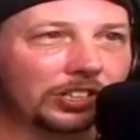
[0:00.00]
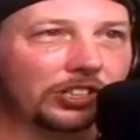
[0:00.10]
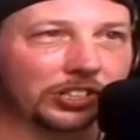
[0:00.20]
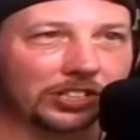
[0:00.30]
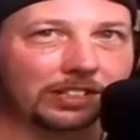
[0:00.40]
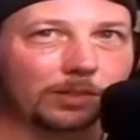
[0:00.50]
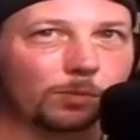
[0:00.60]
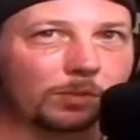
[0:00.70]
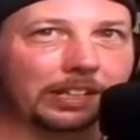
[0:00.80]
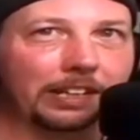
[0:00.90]
Just
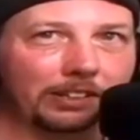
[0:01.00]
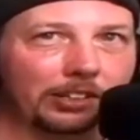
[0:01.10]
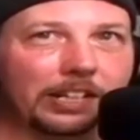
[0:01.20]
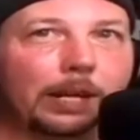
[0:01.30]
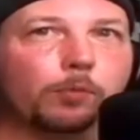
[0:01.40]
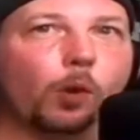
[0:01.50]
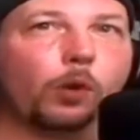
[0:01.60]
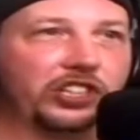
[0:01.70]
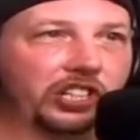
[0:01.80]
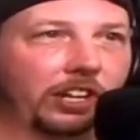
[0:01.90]
you keep
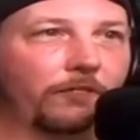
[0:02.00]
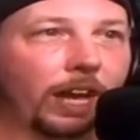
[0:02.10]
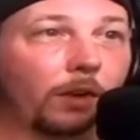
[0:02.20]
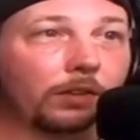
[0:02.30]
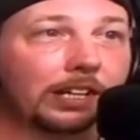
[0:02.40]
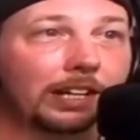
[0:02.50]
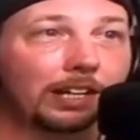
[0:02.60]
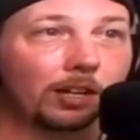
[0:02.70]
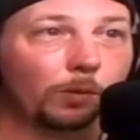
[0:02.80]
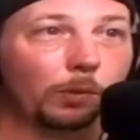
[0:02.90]
rolling stuff out
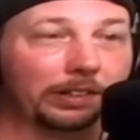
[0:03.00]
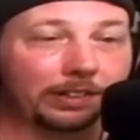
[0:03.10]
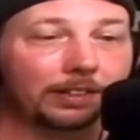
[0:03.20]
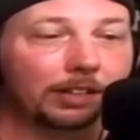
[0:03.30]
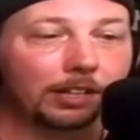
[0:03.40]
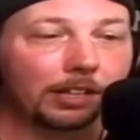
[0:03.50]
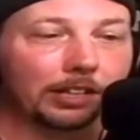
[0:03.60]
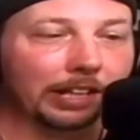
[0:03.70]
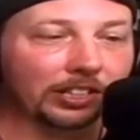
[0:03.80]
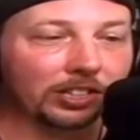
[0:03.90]
with.
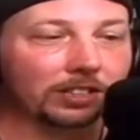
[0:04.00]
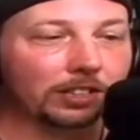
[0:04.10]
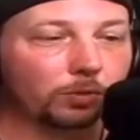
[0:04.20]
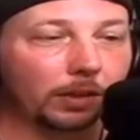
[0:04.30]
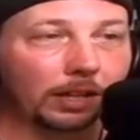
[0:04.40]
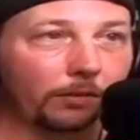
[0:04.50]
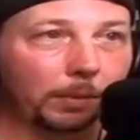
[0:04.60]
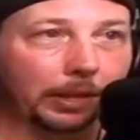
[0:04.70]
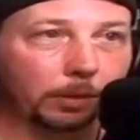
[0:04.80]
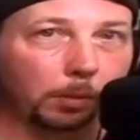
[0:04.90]
That's what I love
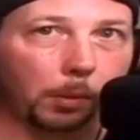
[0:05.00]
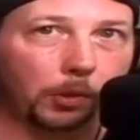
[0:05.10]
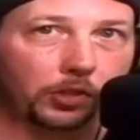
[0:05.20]
about the promotion.